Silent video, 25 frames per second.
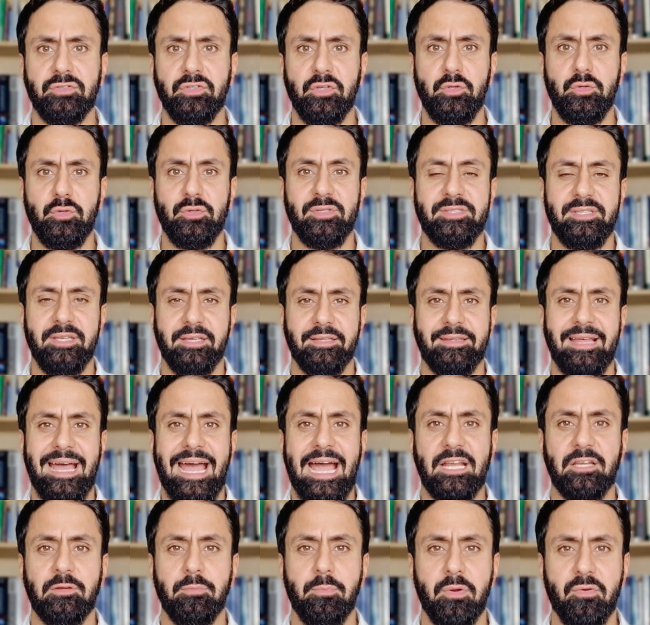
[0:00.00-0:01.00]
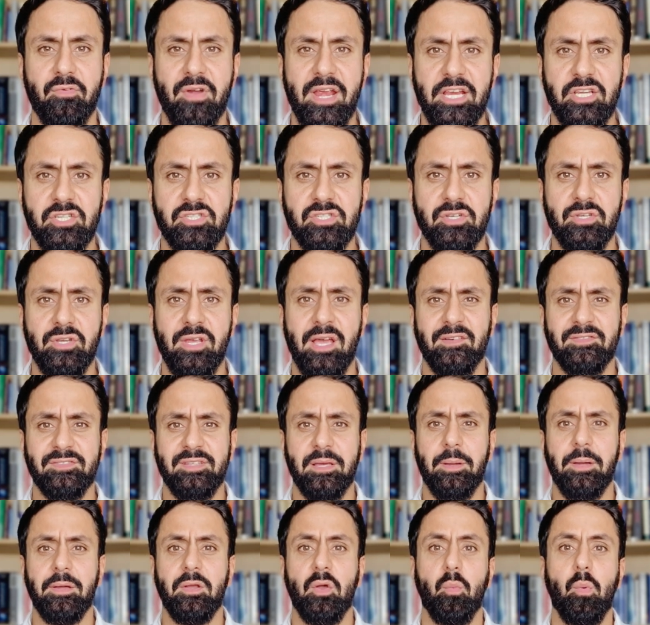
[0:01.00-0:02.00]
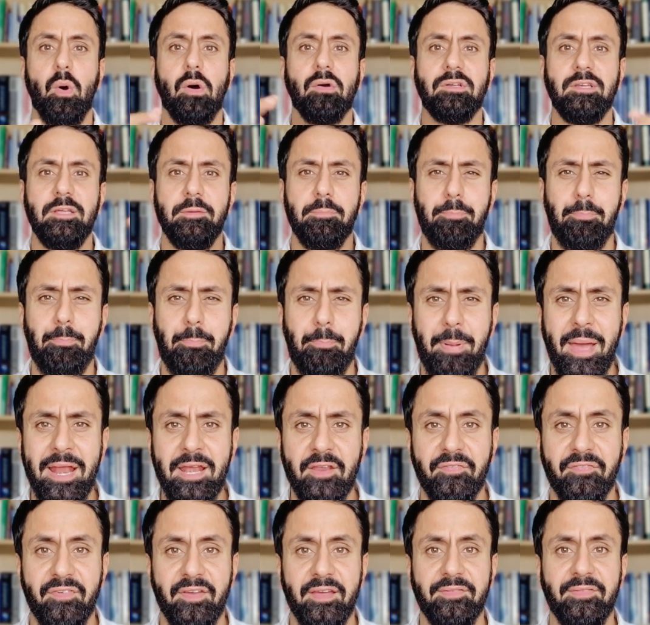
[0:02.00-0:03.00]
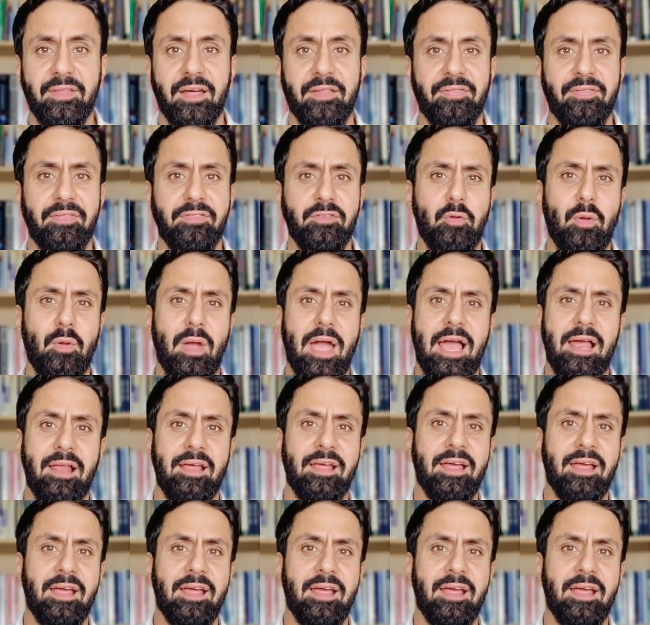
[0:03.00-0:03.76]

so you seek the admiration, you have some kind of worldly benefit, that you